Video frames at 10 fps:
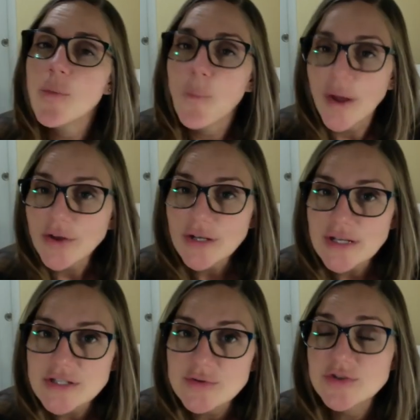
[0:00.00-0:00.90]
What you're going
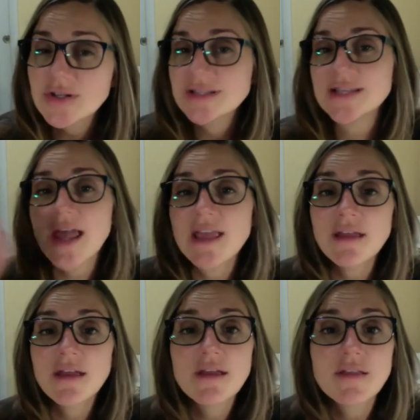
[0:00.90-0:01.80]
to do is you're going to
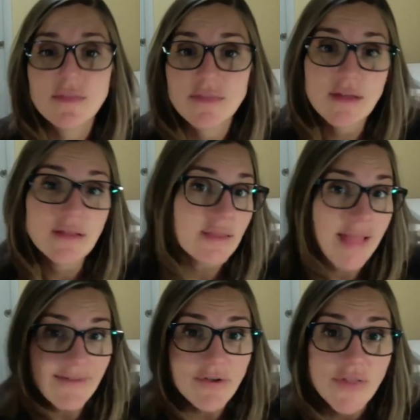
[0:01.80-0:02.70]
take the
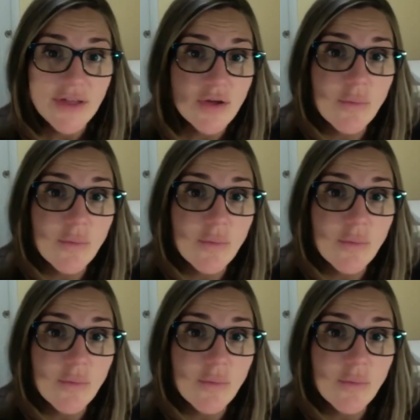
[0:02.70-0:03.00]
level that you